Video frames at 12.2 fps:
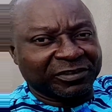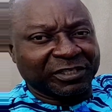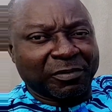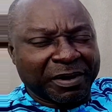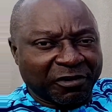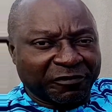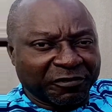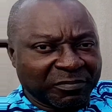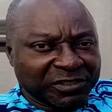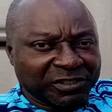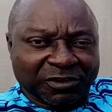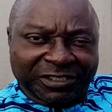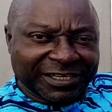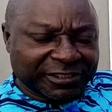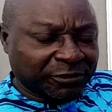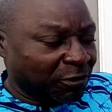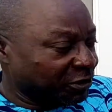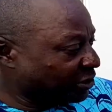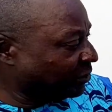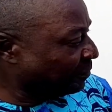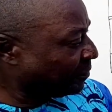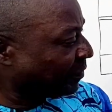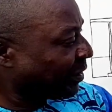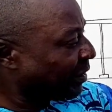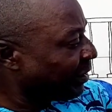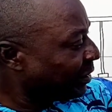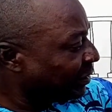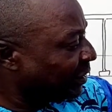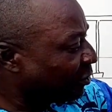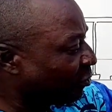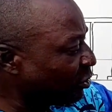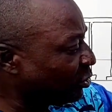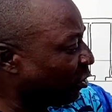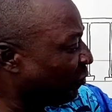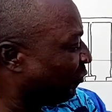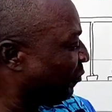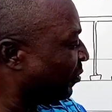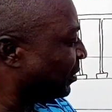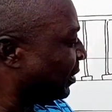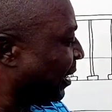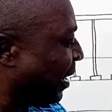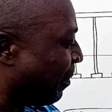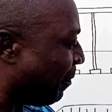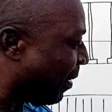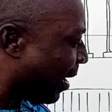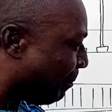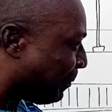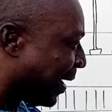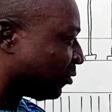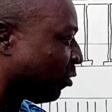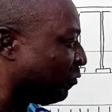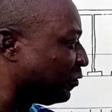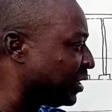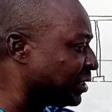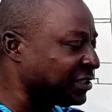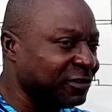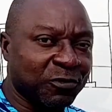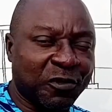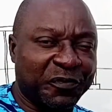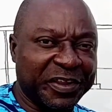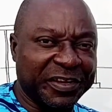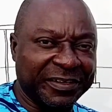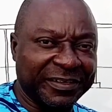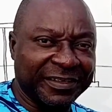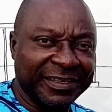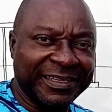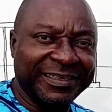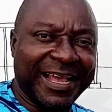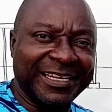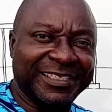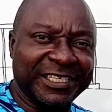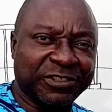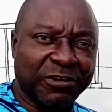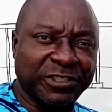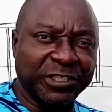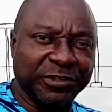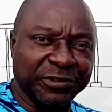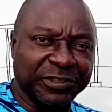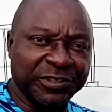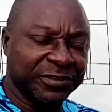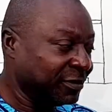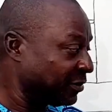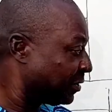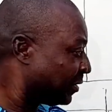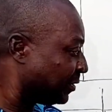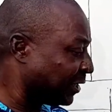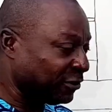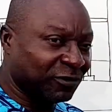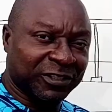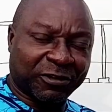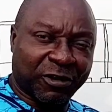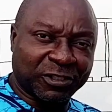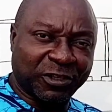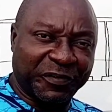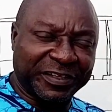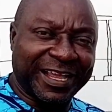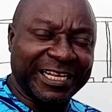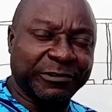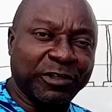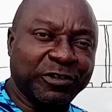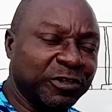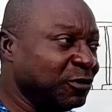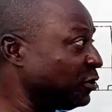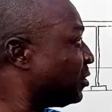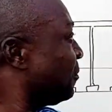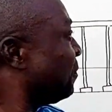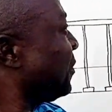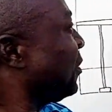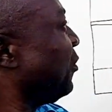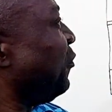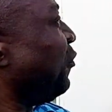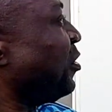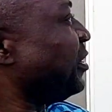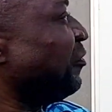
The number of rooms, nothing is touched. The cost of the part of this roofing that is discontinued, the cost of it now is what you use for